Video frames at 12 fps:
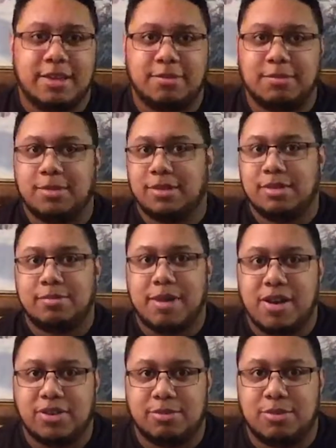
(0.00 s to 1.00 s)
It's
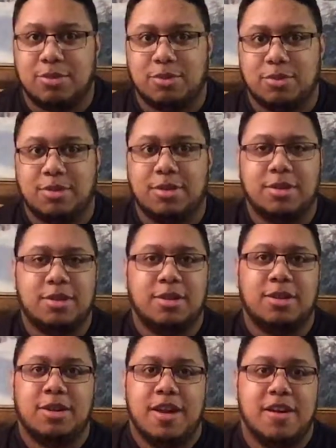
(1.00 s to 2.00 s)
impossible.
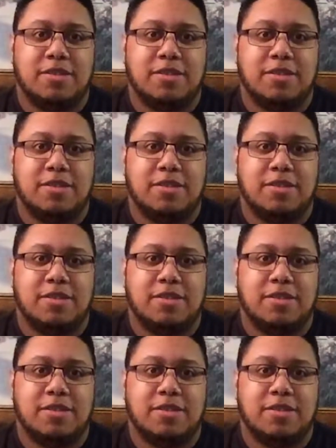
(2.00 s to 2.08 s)
It's